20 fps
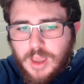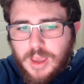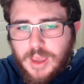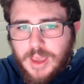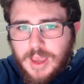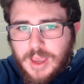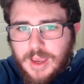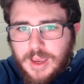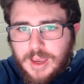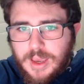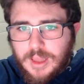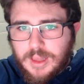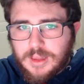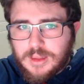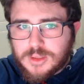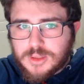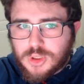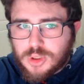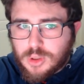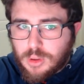
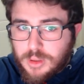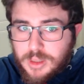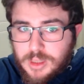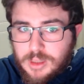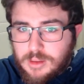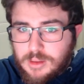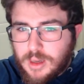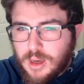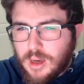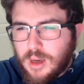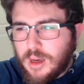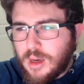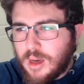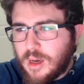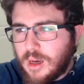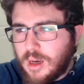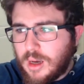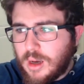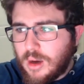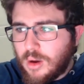And Sony
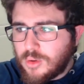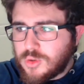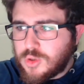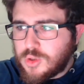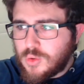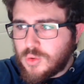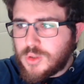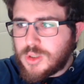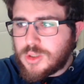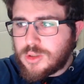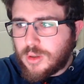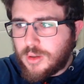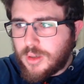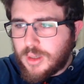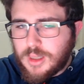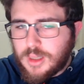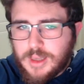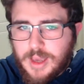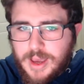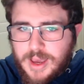also
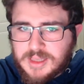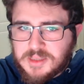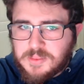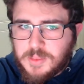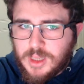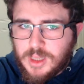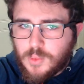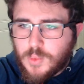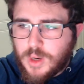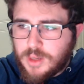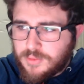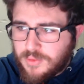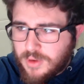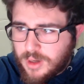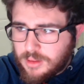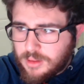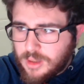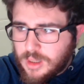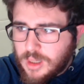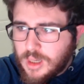historically has been quite
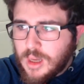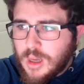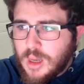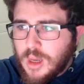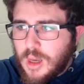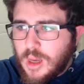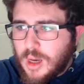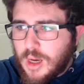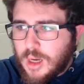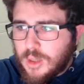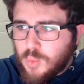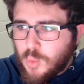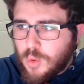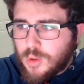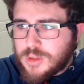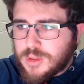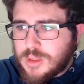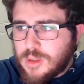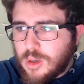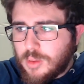friendly
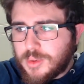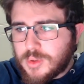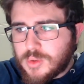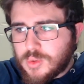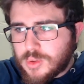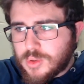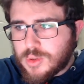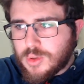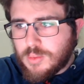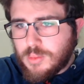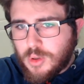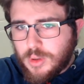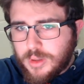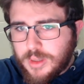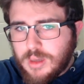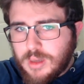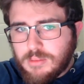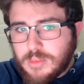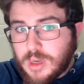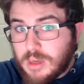towards the open source
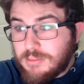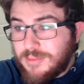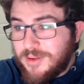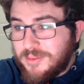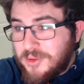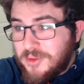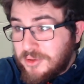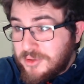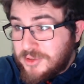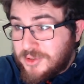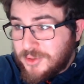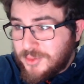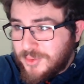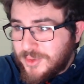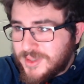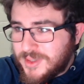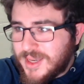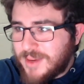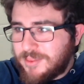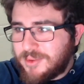community, and I'm not sure
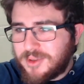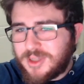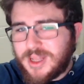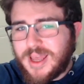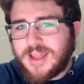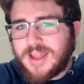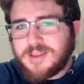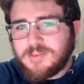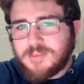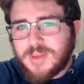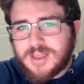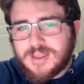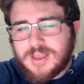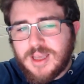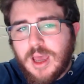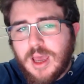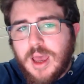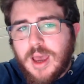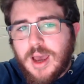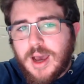what's up with that, but
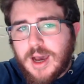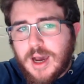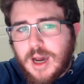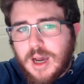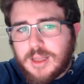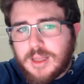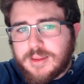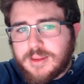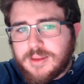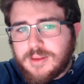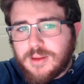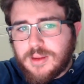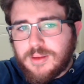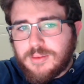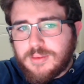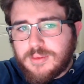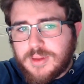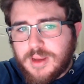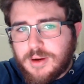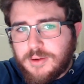
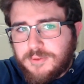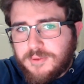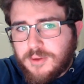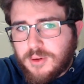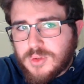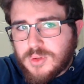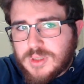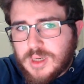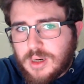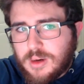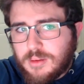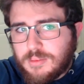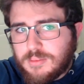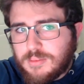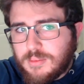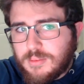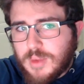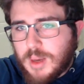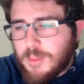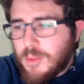their phones are
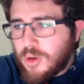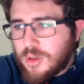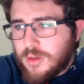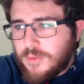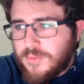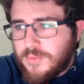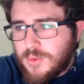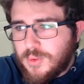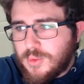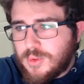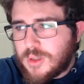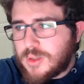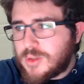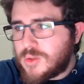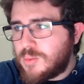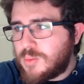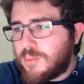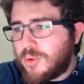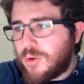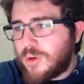among the few that
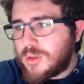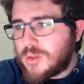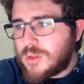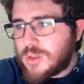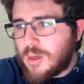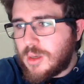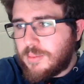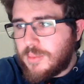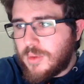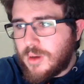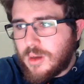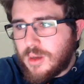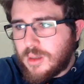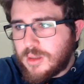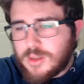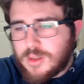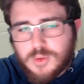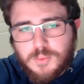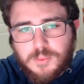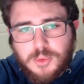
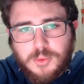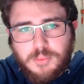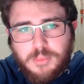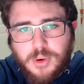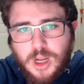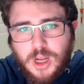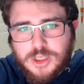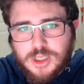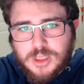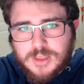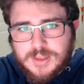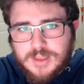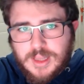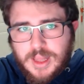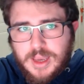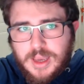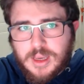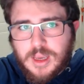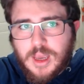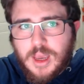support projects
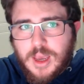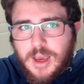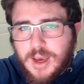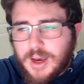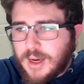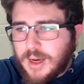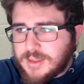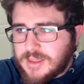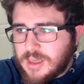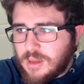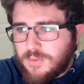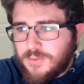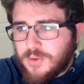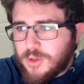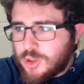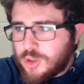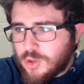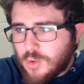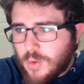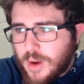like
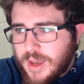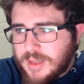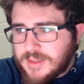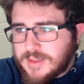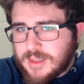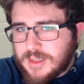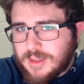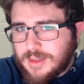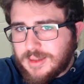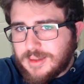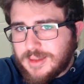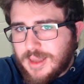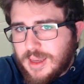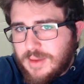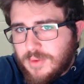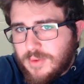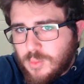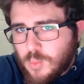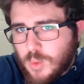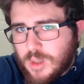Selfish OS, and they
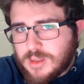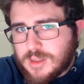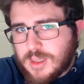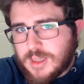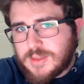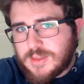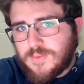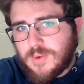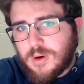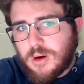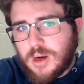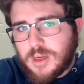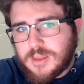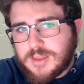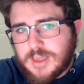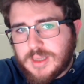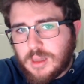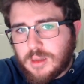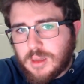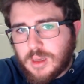even went as far as
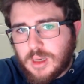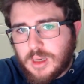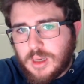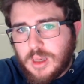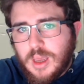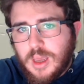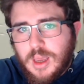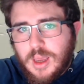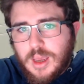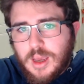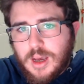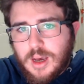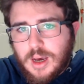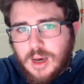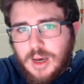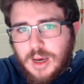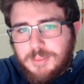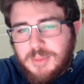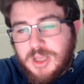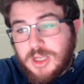selling.
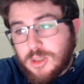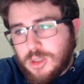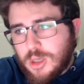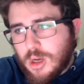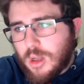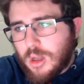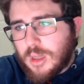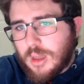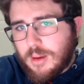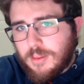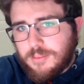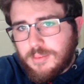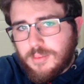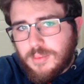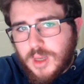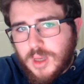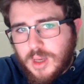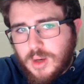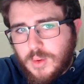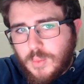Yola
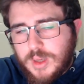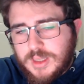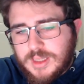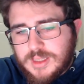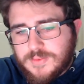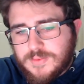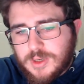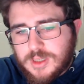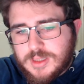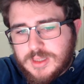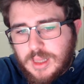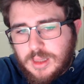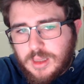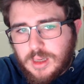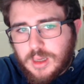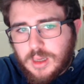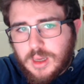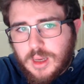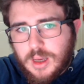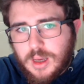went as far as
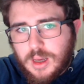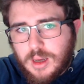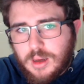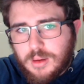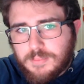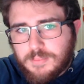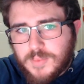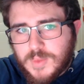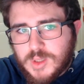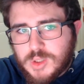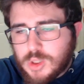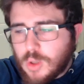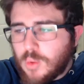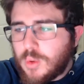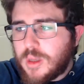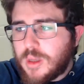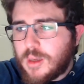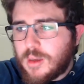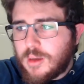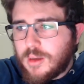selling
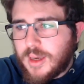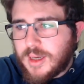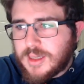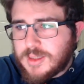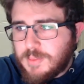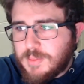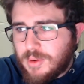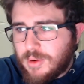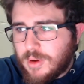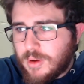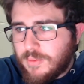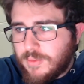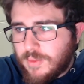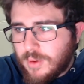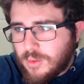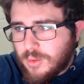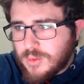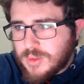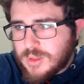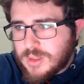Sony Xperia
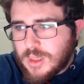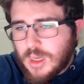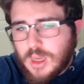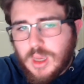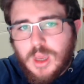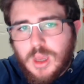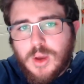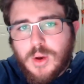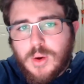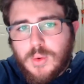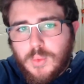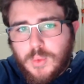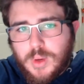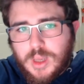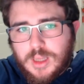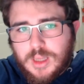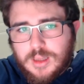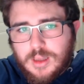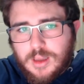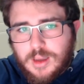phones
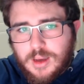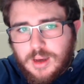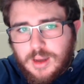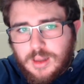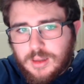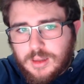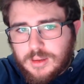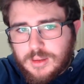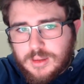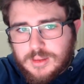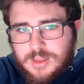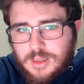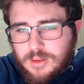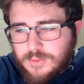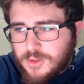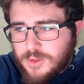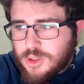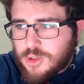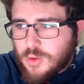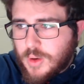with
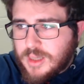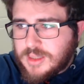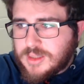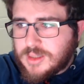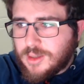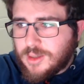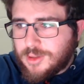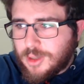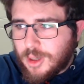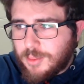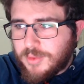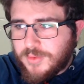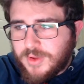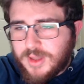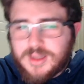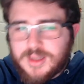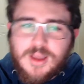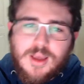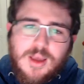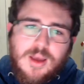Selfish OS on top
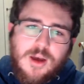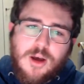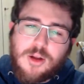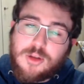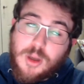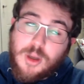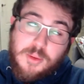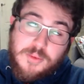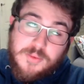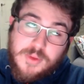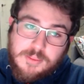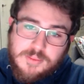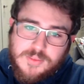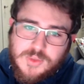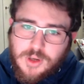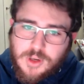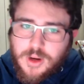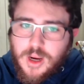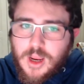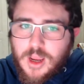of them.
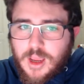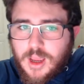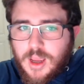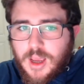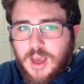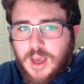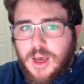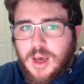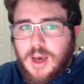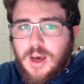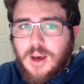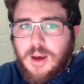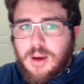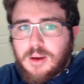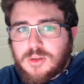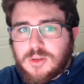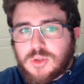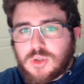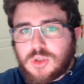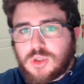Sorry.
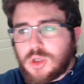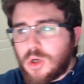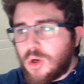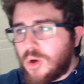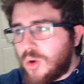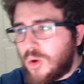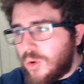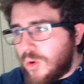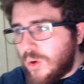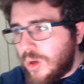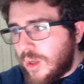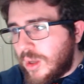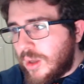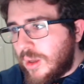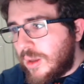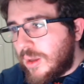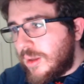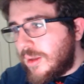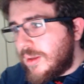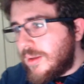So
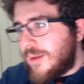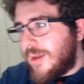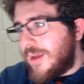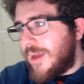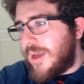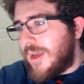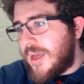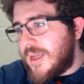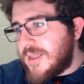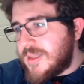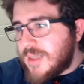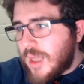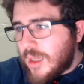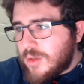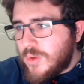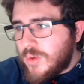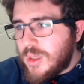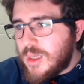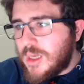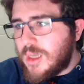it's not
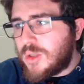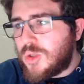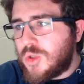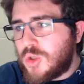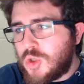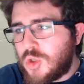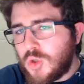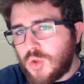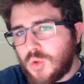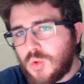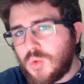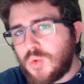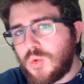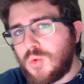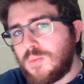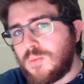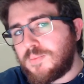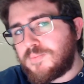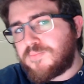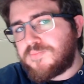really too